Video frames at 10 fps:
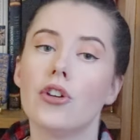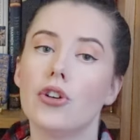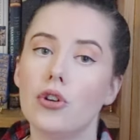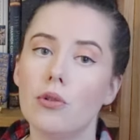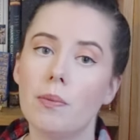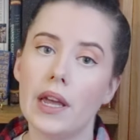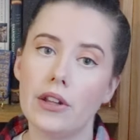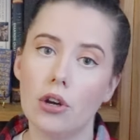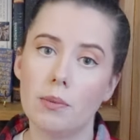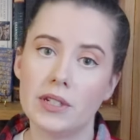New
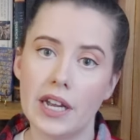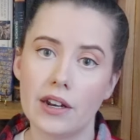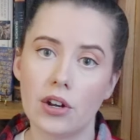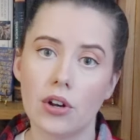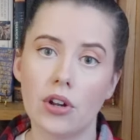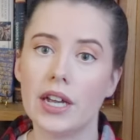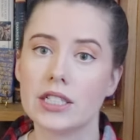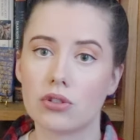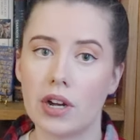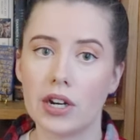paleobotanical and
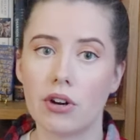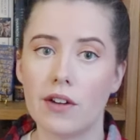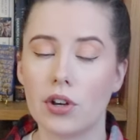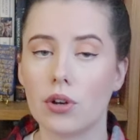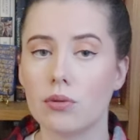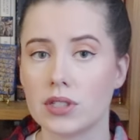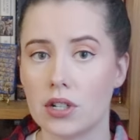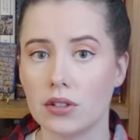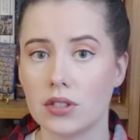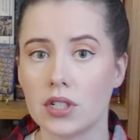stratigraphical
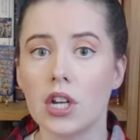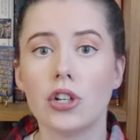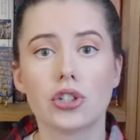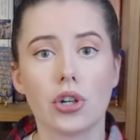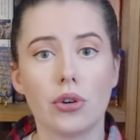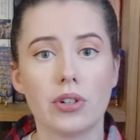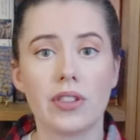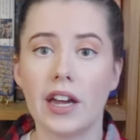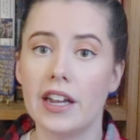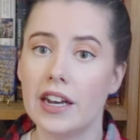results showed
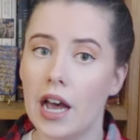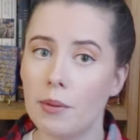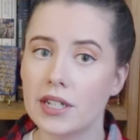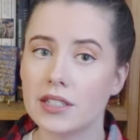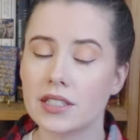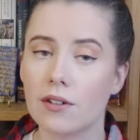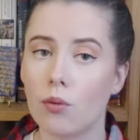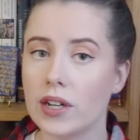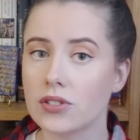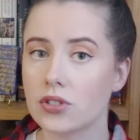that inhabitants of
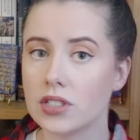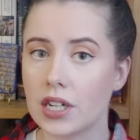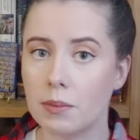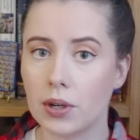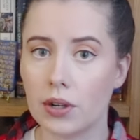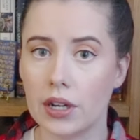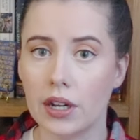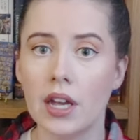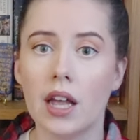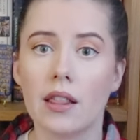Western
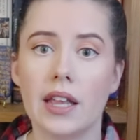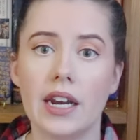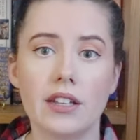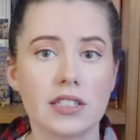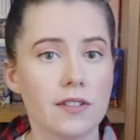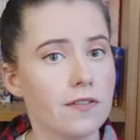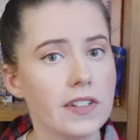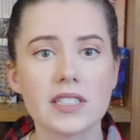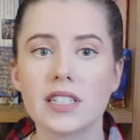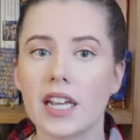Siberia led a
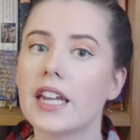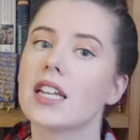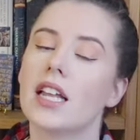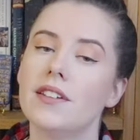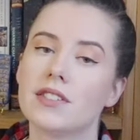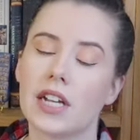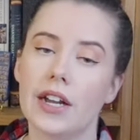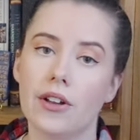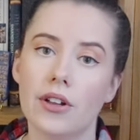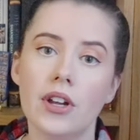sophisticated
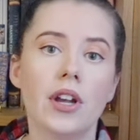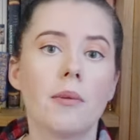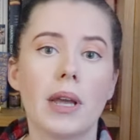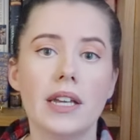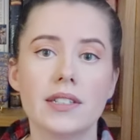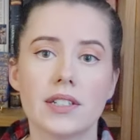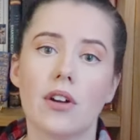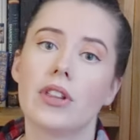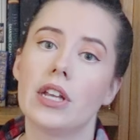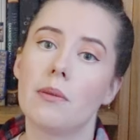lifestyle based
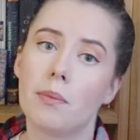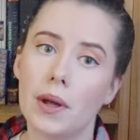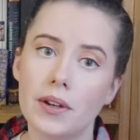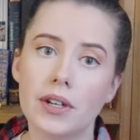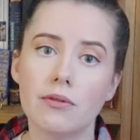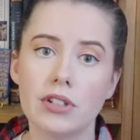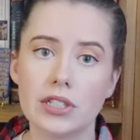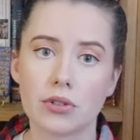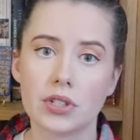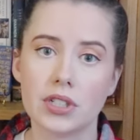on the abundant
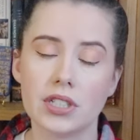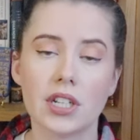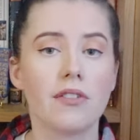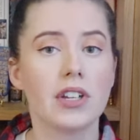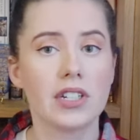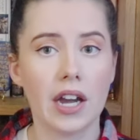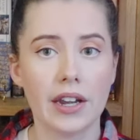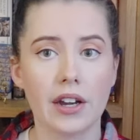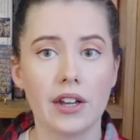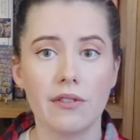resources of the
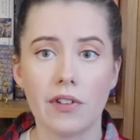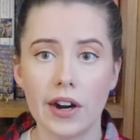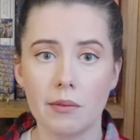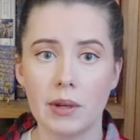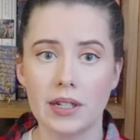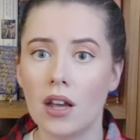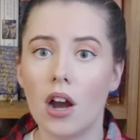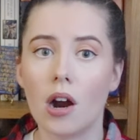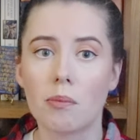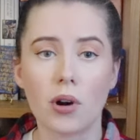taiga environment.
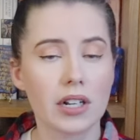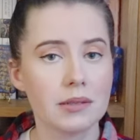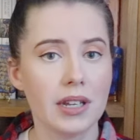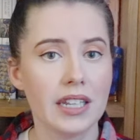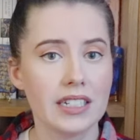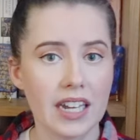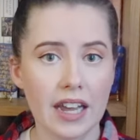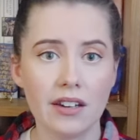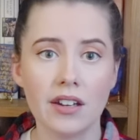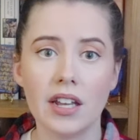Approximately
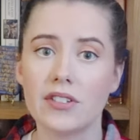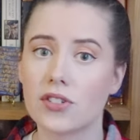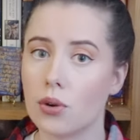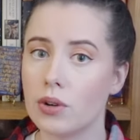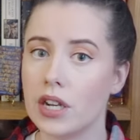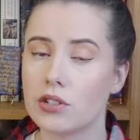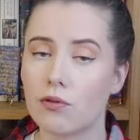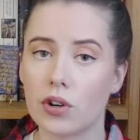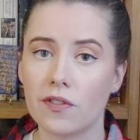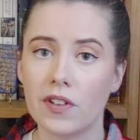10 Stone Age
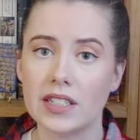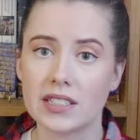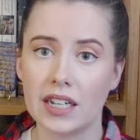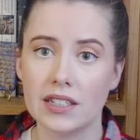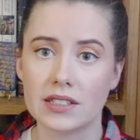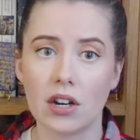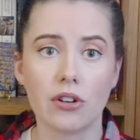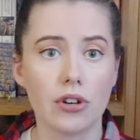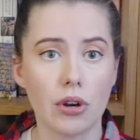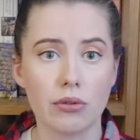fortified sites are
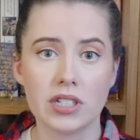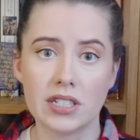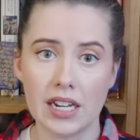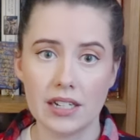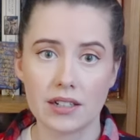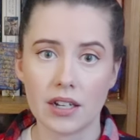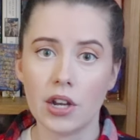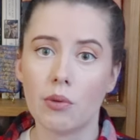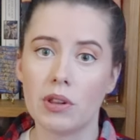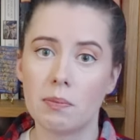known to date,
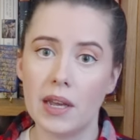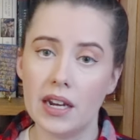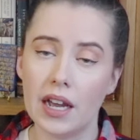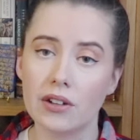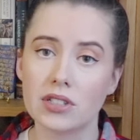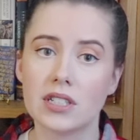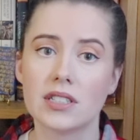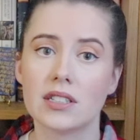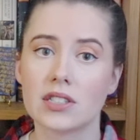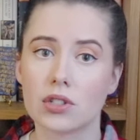with pit houses
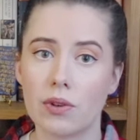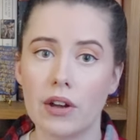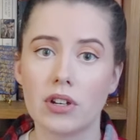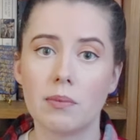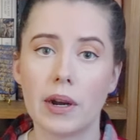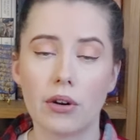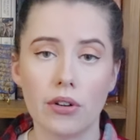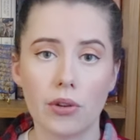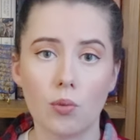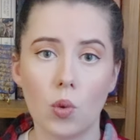and surrounded by
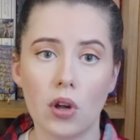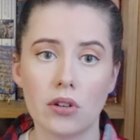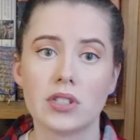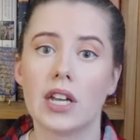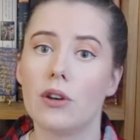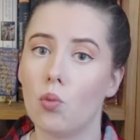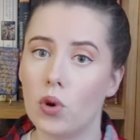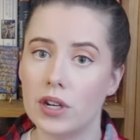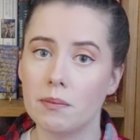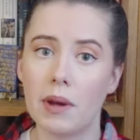earthen walls and
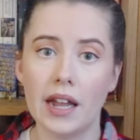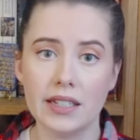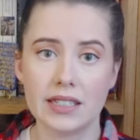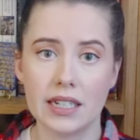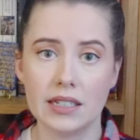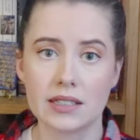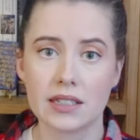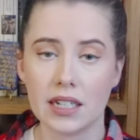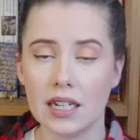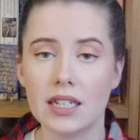wooden palisades,
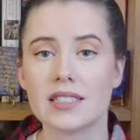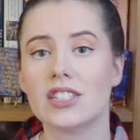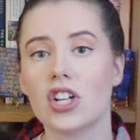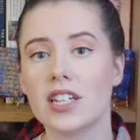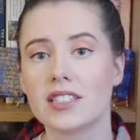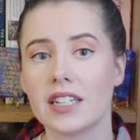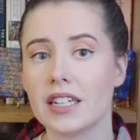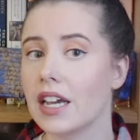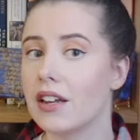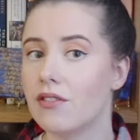
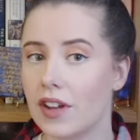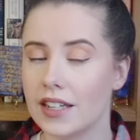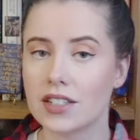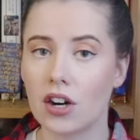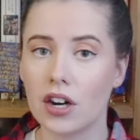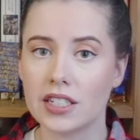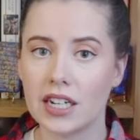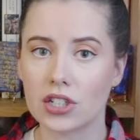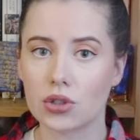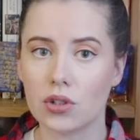suggesting advanced
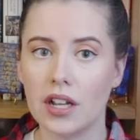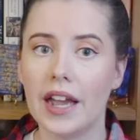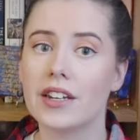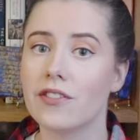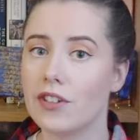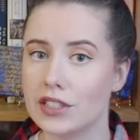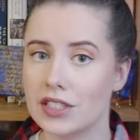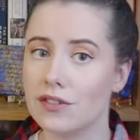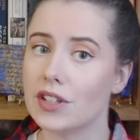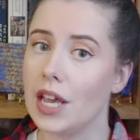architectural and
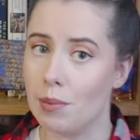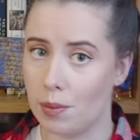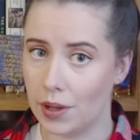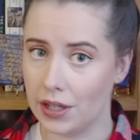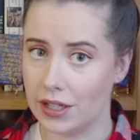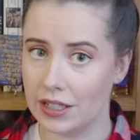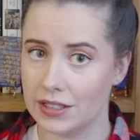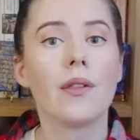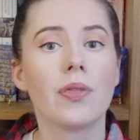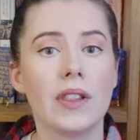defensive capabilities.
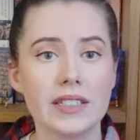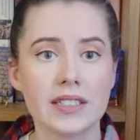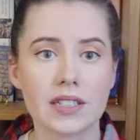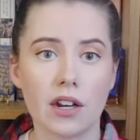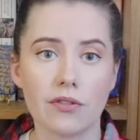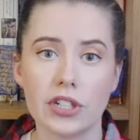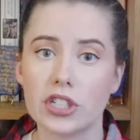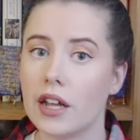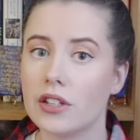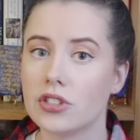This discovery
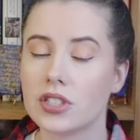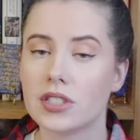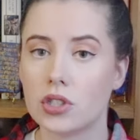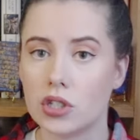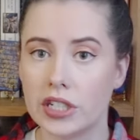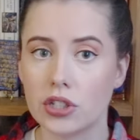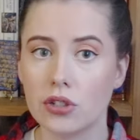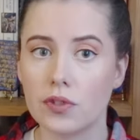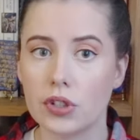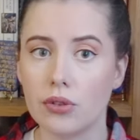challenges the
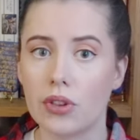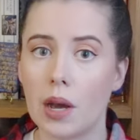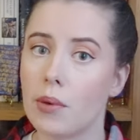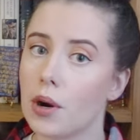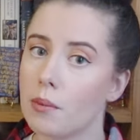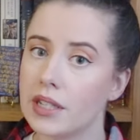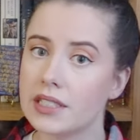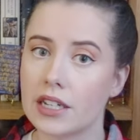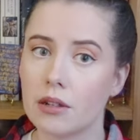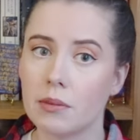traditional view that permanent
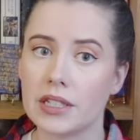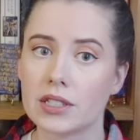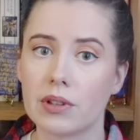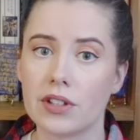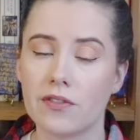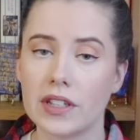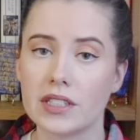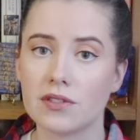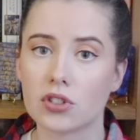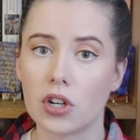settlements with
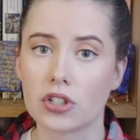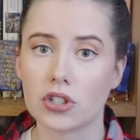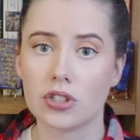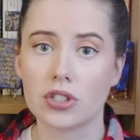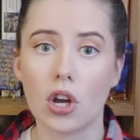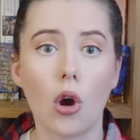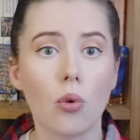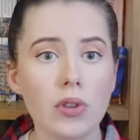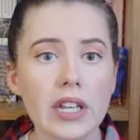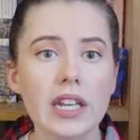defensive structures
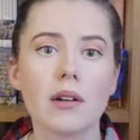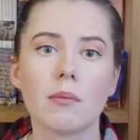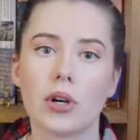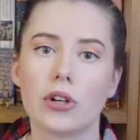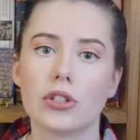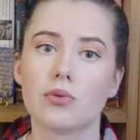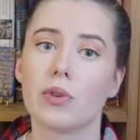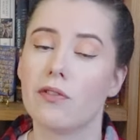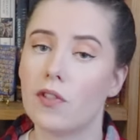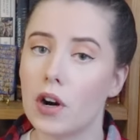only emerged
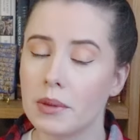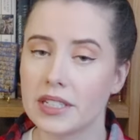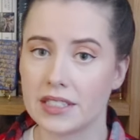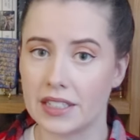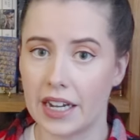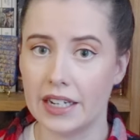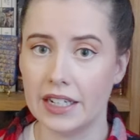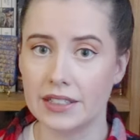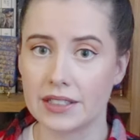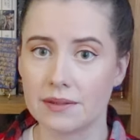with farming
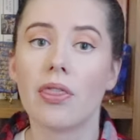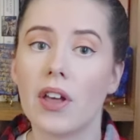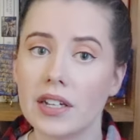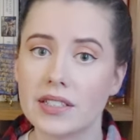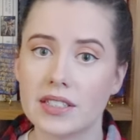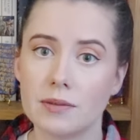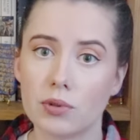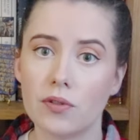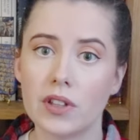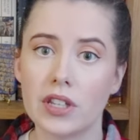societies, thus
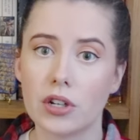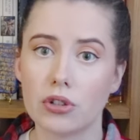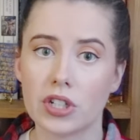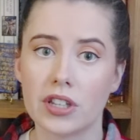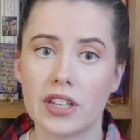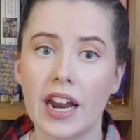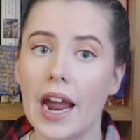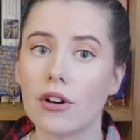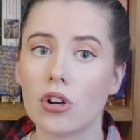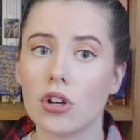disproving the notion that
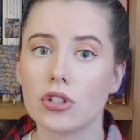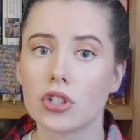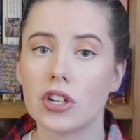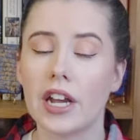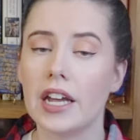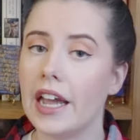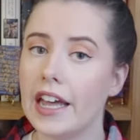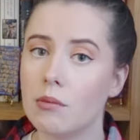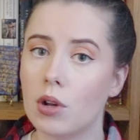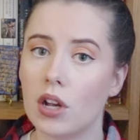agriculture and
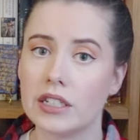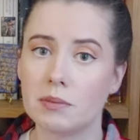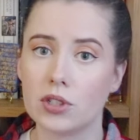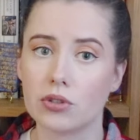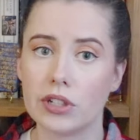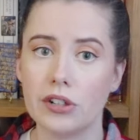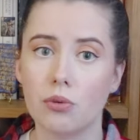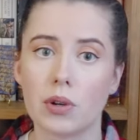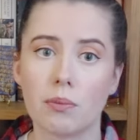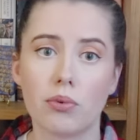animal husbandry
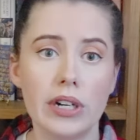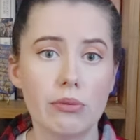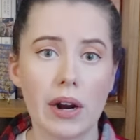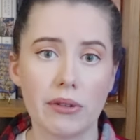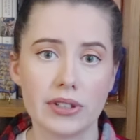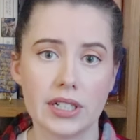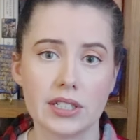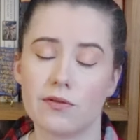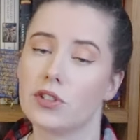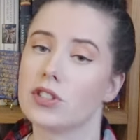were
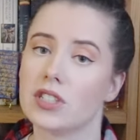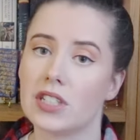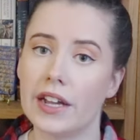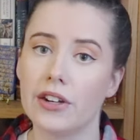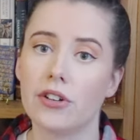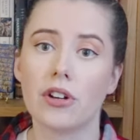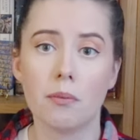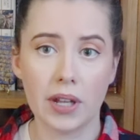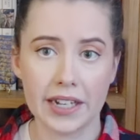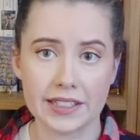prerequisites for societal
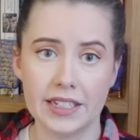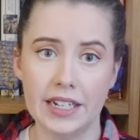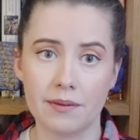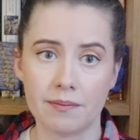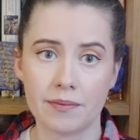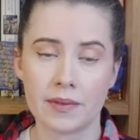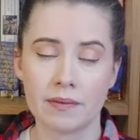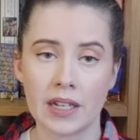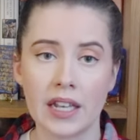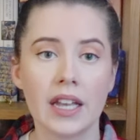complexity.
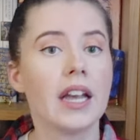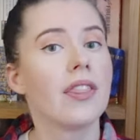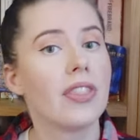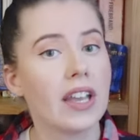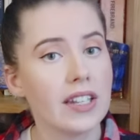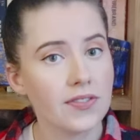This